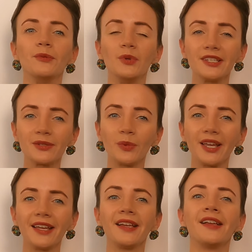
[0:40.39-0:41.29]
This
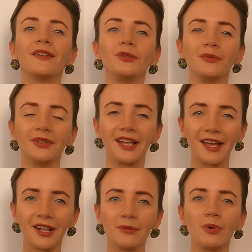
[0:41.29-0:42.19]
way you will
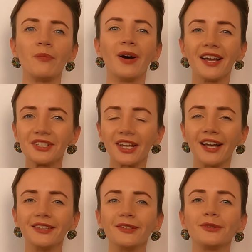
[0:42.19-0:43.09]
help my
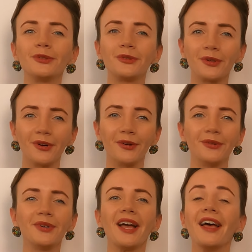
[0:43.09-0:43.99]
channel to
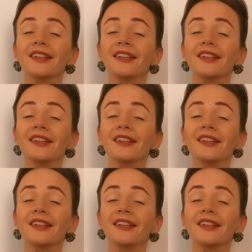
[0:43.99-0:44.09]
grow